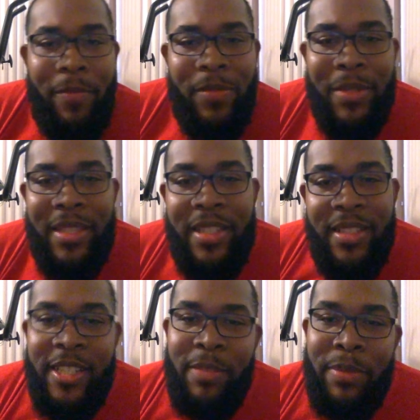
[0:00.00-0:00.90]
But this
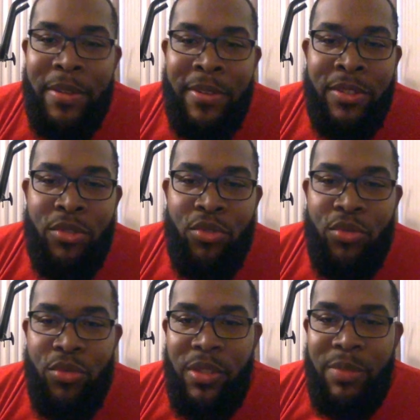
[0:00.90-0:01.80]
experience
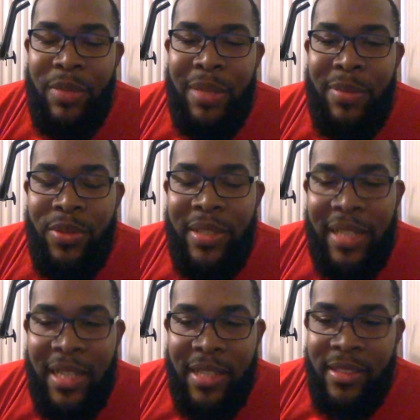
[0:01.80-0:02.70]
truly made me
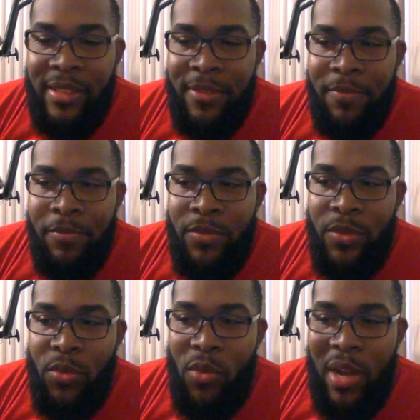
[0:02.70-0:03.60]
realize
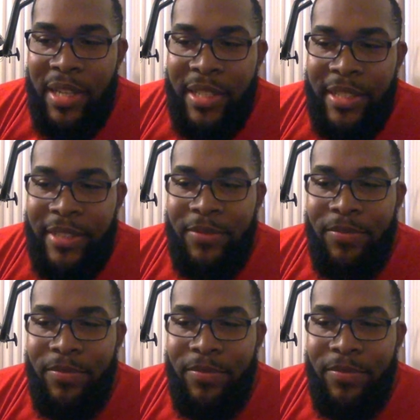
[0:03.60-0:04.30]
why